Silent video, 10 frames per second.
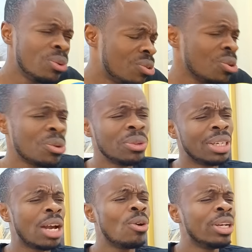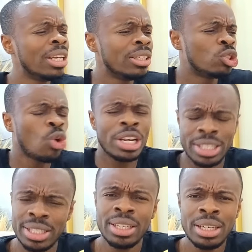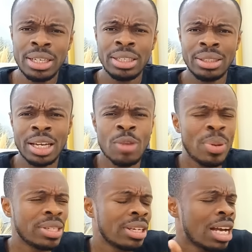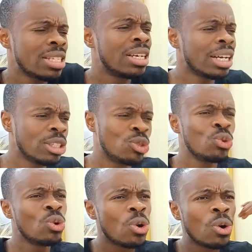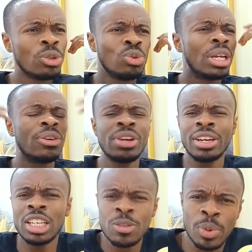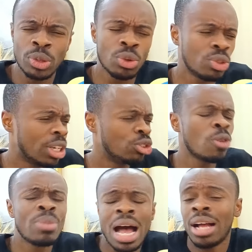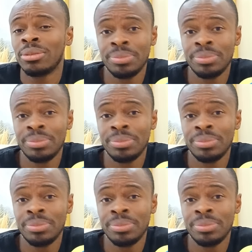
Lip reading: So the only choice that the person has got is to go to the drinking spot or to the chop bar.